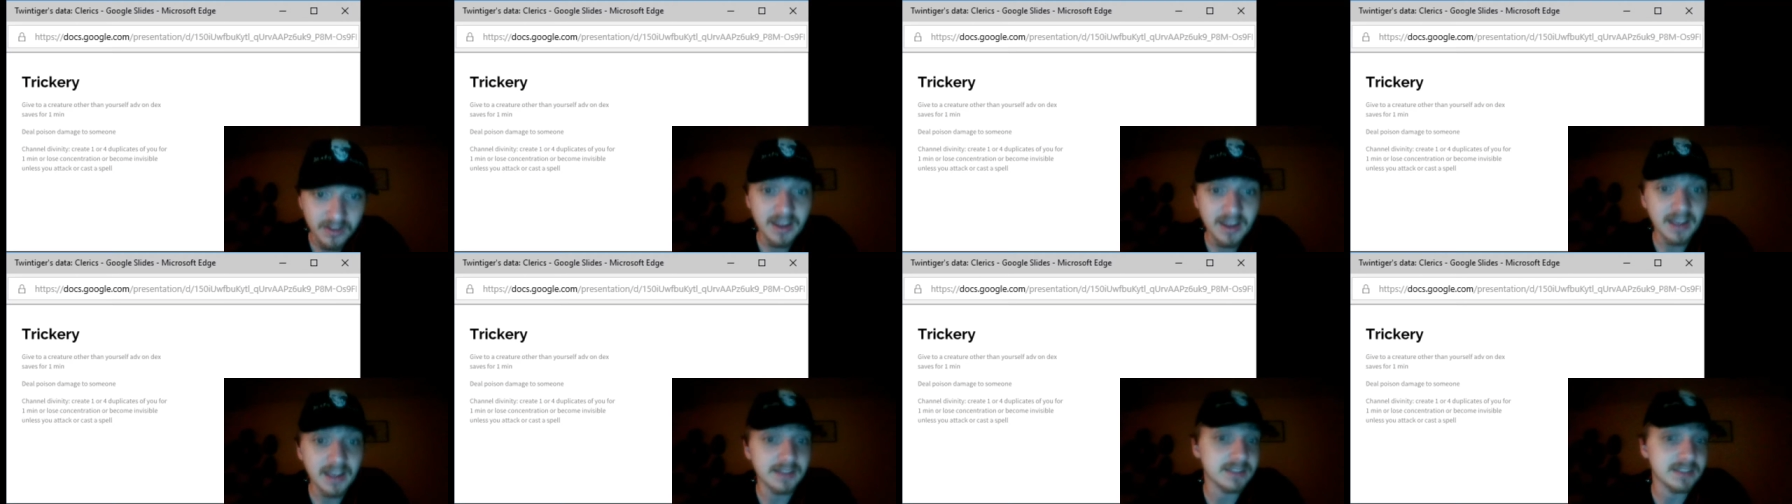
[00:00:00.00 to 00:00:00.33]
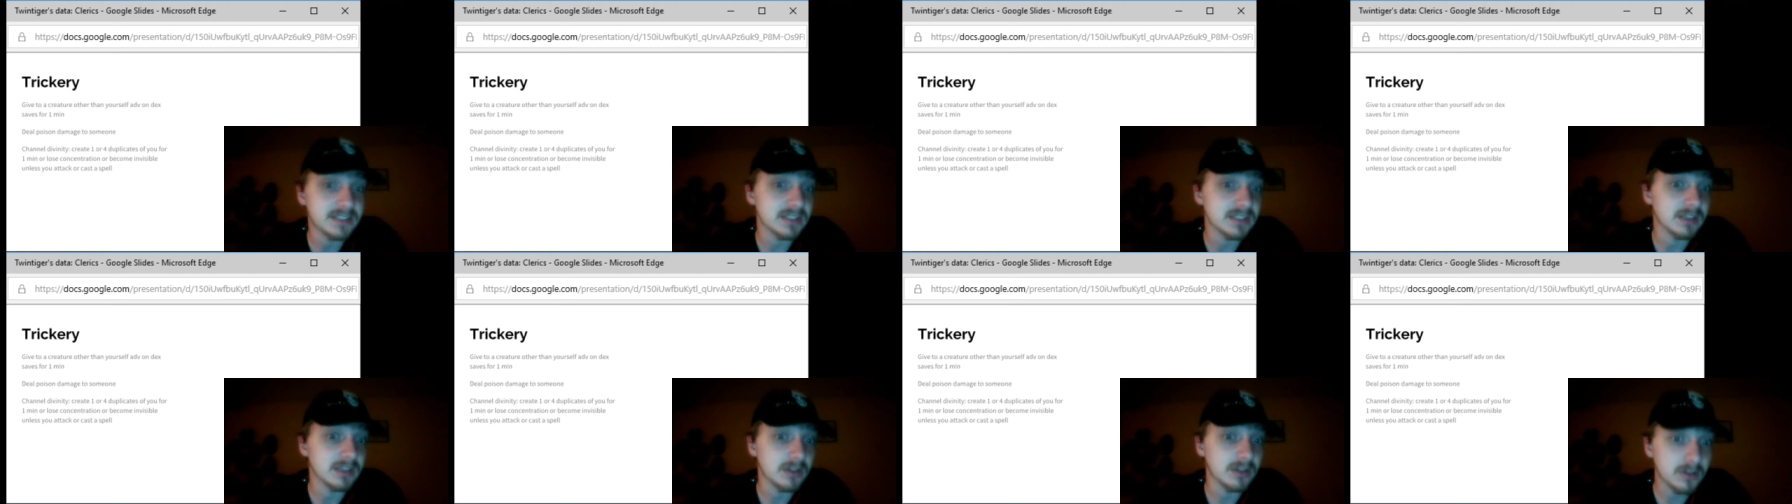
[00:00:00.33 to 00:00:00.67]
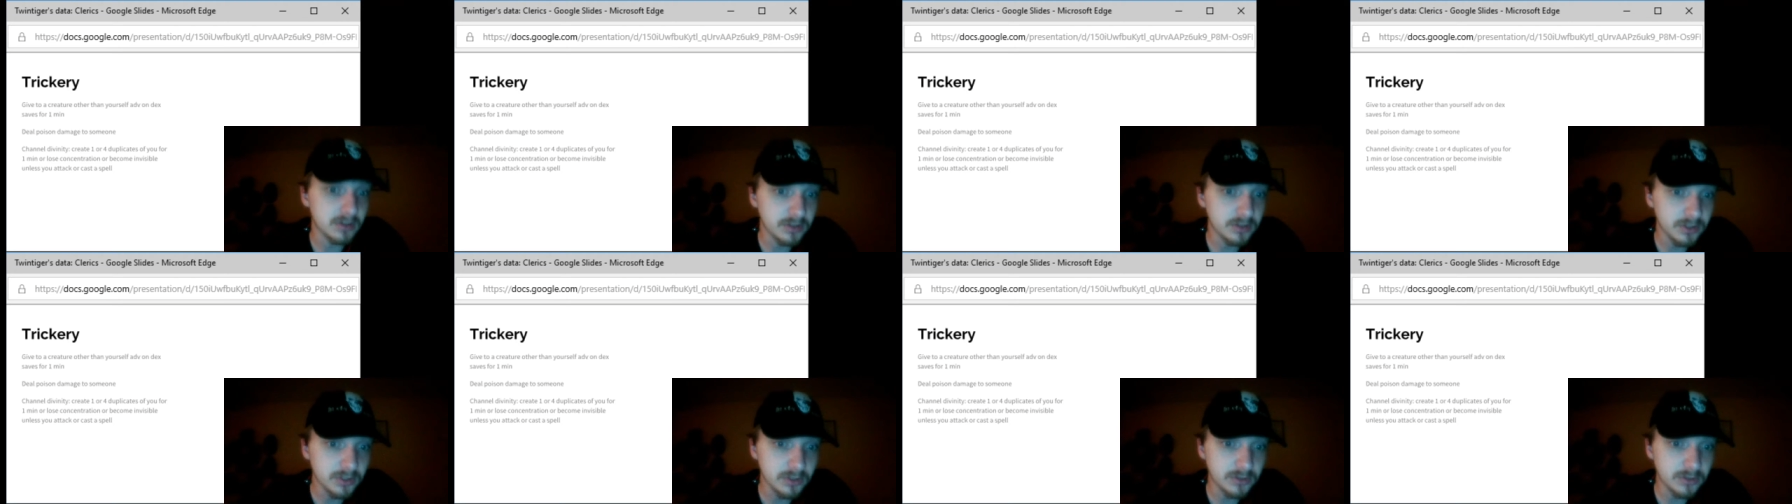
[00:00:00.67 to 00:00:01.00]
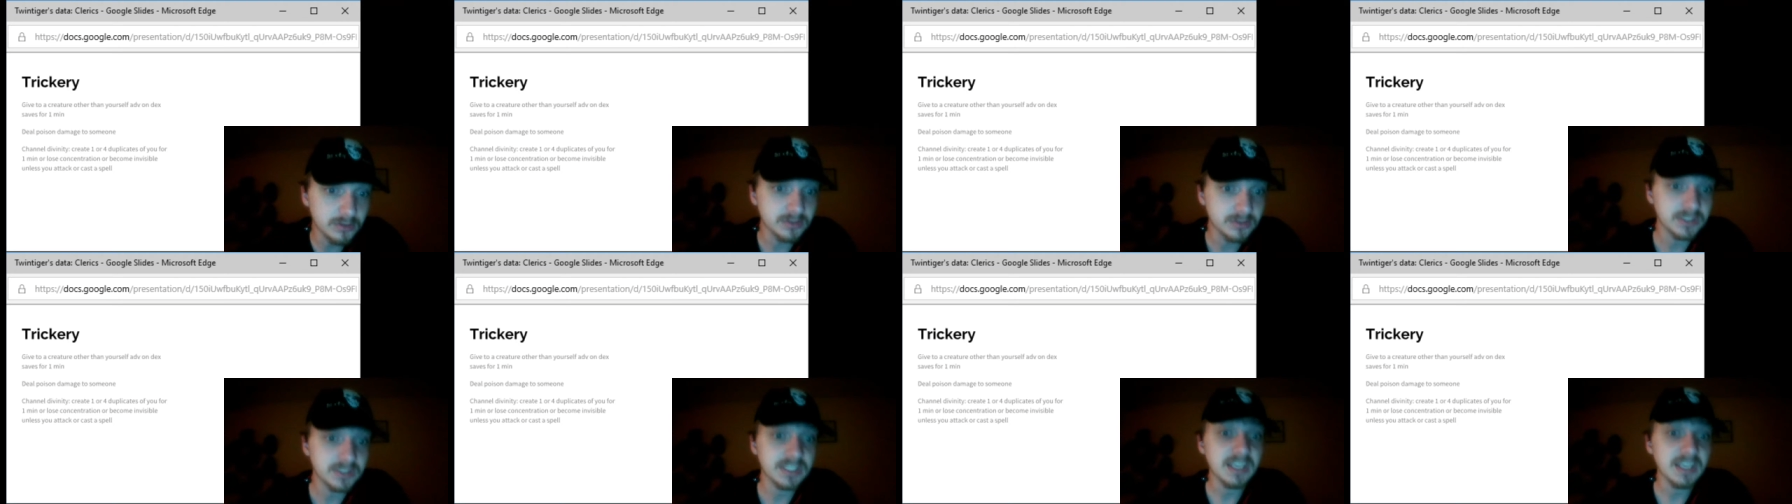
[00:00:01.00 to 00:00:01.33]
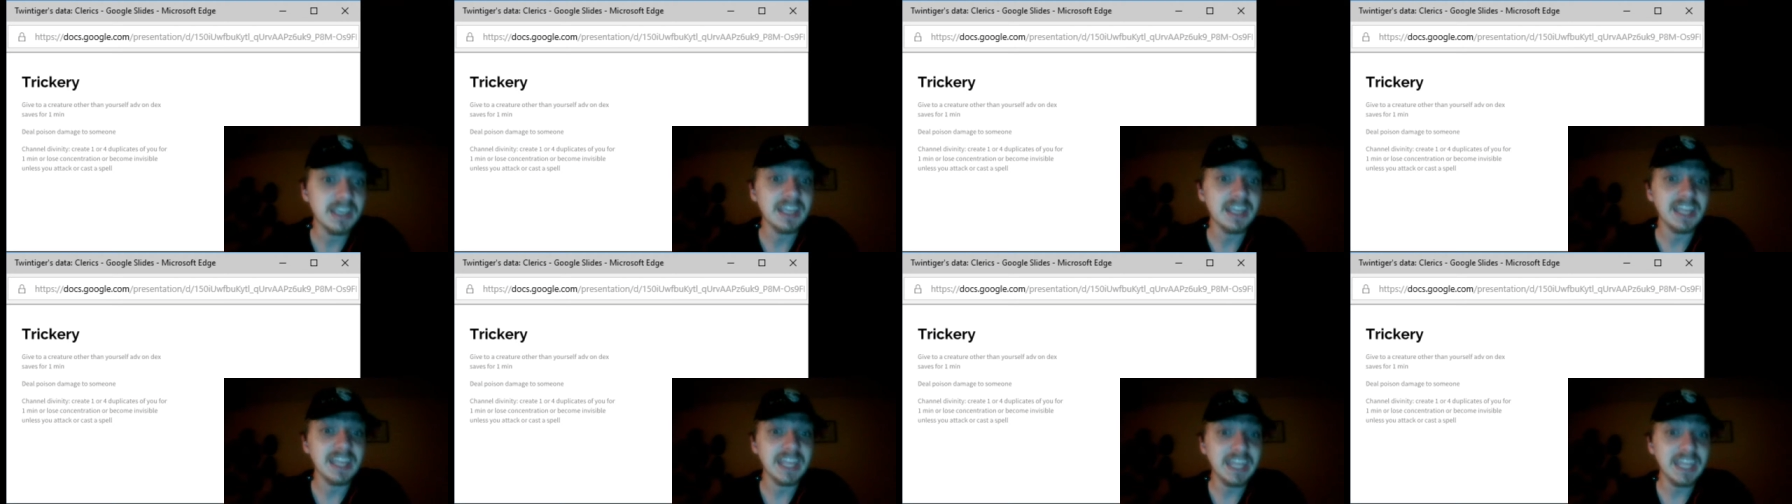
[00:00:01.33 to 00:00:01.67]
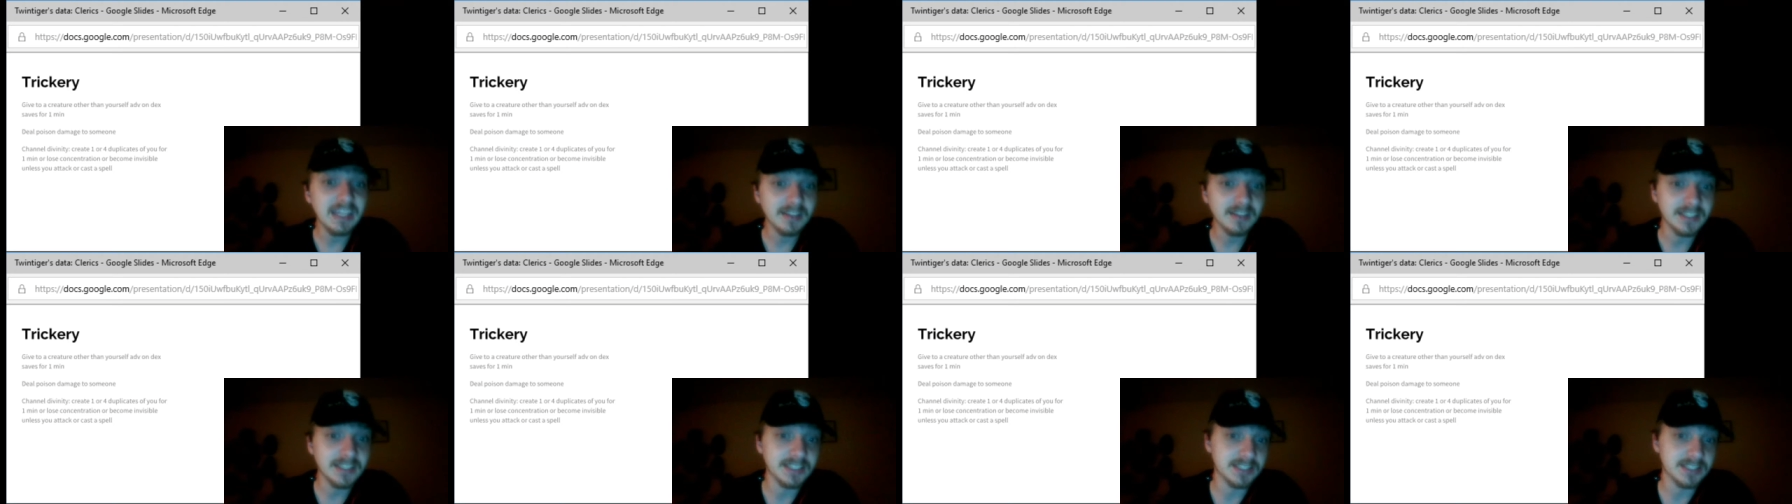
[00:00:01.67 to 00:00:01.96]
and this includes healing